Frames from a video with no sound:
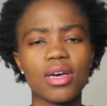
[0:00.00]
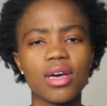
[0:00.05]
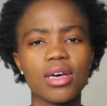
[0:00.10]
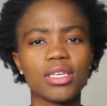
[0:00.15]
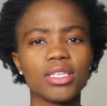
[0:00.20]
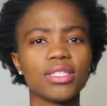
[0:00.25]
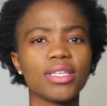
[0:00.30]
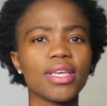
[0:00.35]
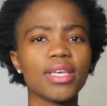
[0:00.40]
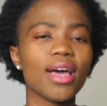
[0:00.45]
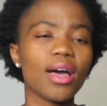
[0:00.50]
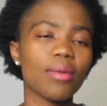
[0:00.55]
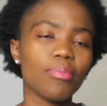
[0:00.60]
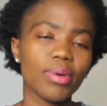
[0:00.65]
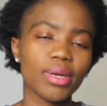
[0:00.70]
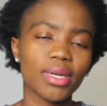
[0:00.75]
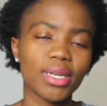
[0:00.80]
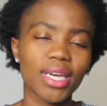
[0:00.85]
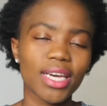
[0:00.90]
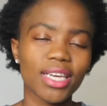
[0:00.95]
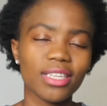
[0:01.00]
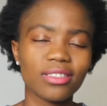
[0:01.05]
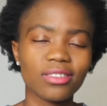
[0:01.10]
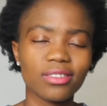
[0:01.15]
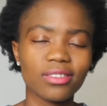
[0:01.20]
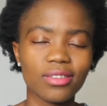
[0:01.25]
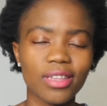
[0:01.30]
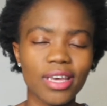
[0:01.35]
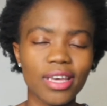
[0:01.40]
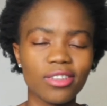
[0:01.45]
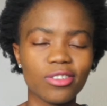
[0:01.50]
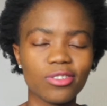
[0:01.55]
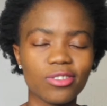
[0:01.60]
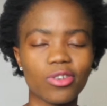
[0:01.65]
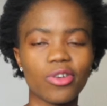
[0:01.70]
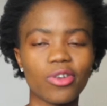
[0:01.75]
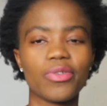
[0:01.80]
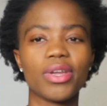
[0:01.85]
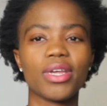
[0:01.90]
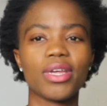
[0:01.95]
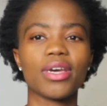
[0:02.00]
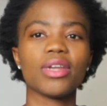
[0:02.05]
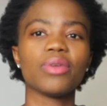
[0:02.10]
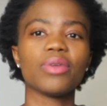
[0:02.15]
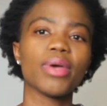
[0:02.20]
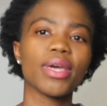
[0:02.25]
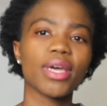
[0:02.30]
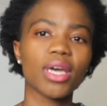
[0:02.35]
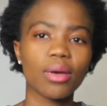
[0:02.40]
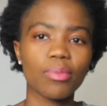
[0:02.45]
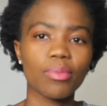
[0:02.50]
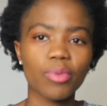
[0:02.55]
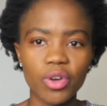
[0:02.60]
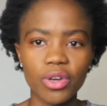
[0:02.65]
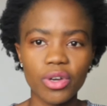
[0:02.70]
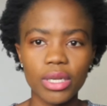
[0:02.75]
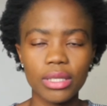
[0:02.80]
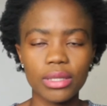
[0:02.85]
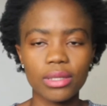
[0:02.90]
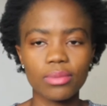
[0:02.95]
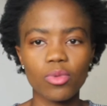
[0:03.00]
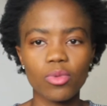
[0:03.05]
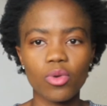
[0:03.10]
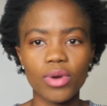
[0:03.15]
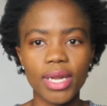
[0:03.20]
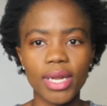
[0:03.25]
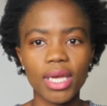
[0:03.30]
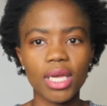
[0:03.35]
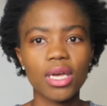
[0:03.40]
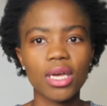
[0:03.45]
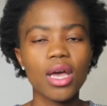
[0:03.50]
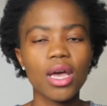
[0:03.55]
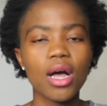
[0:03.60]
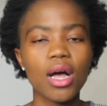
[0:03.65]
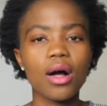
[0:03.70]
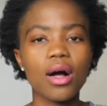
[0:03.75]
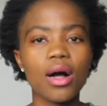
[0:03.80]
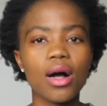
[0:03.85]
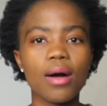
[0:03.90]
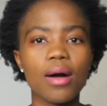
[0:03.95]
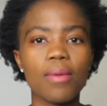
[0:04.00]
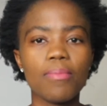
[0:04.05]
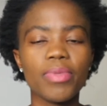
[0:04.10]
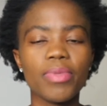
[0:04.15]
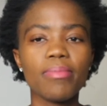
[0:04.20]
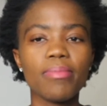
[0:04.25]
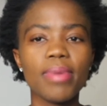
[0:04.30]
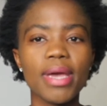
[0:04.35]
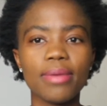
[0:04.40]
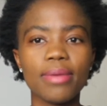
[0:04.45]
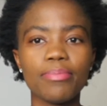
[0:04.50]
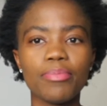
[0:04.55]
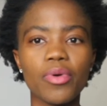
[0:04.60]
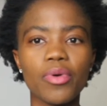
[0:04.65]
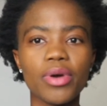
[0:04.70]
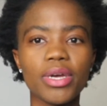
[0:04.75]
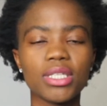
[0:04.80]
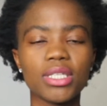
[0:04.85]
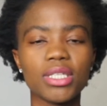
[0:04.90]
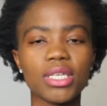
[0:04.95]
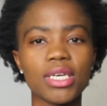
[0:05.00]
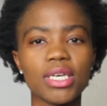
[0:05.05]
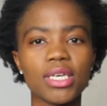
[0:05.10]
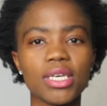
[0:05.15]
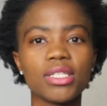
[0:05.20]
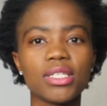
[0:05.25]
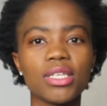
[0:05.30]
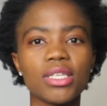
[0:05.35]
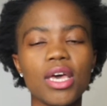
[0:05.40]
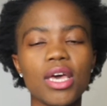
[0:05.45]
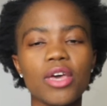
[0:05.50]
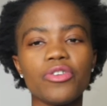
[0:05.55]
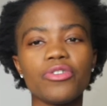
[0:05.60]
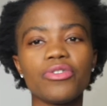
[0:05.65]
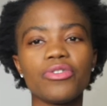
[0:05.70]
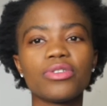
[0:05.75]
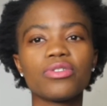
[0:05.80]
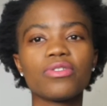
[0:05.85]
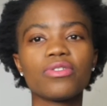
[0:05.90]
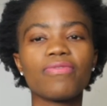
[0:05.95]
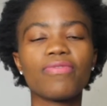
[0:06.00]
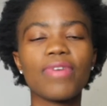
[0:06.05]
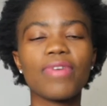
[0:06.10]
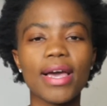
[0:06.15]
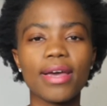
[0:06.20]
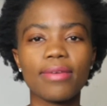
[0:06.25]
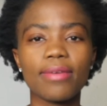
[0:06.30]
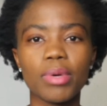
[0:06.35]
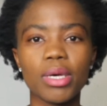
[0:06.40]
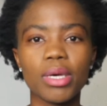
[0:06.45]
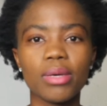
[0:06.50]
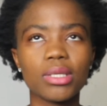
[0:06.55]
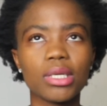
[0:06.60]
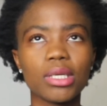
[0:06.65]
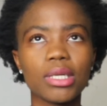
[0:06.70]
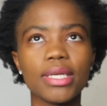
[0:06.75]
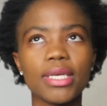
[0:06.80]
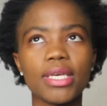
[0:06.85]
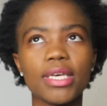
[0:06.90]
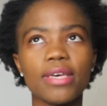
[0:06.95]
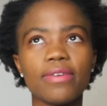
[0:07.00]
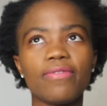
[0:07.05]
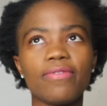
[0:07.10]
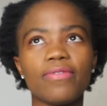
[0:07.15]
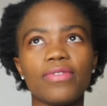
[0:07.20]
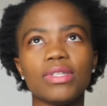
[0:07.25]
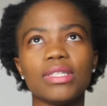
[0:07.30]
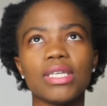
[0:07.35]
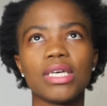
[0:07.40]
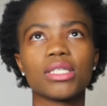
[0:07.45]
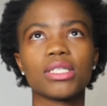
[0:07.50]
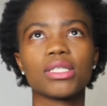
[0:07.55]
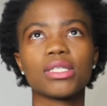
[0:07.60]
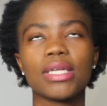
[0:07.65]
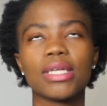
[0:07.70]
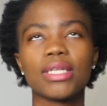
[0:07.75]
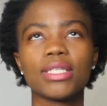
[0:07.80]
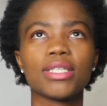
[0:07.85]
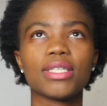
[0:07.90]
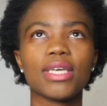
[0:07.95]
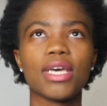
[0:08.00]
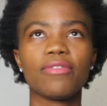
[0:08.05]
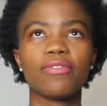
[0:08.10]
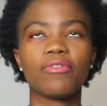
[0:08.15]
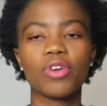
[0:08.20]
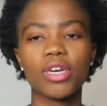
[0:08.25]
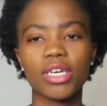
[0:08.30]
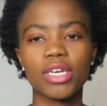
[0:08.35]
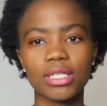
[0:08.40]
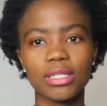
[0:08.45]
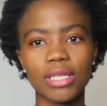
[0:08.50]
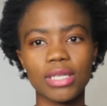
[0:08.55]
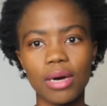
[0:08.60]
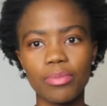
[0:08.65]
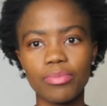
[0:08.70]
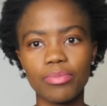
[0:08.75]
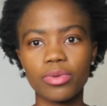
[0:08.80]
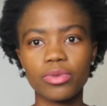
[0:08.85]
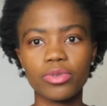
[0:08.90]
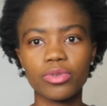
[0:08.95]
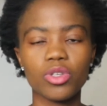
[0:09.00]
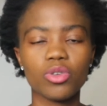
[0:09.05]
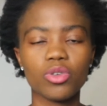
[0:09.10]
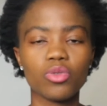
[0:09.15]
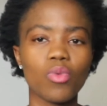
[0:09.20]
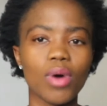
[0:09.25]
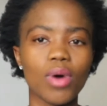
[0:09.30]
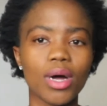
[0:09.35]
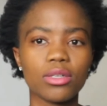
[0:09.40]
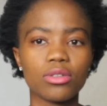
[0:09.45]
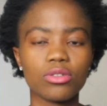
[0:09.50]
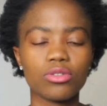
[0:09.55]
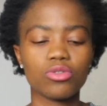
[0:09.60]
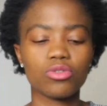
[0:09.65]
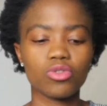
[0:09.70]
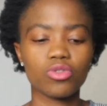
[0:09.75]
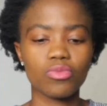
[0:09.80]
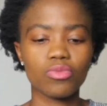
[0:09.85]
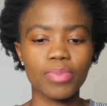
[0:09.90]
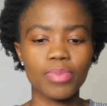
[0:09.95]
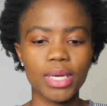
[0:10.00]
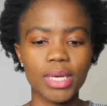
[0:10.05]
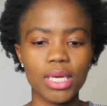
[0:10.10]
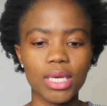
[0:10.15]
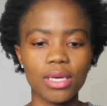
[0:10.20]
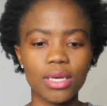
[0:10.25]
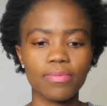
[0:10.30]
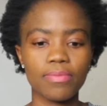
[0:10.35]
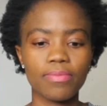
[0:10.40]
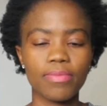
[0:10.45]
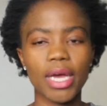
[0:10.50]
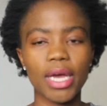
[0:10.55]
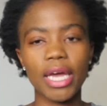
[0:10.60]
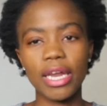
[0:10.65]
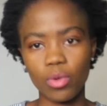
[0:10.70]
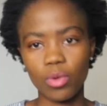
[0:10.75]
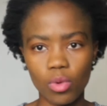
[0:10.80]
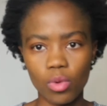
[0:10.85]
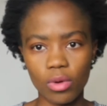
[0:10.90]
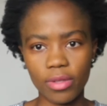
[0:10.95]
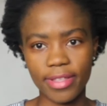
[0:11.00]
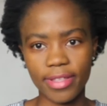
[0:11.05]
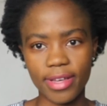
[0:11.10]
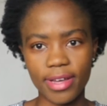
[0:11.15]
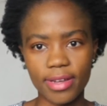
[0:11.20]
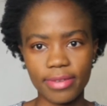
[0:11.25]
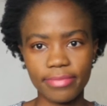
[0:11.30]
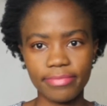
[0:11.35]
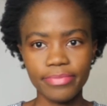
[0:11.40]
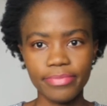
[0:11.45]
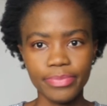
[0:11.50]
stay up at night till late sorry and wake up early in the morning um, the main point is you need to find basically if there's let's say for example you want to be an author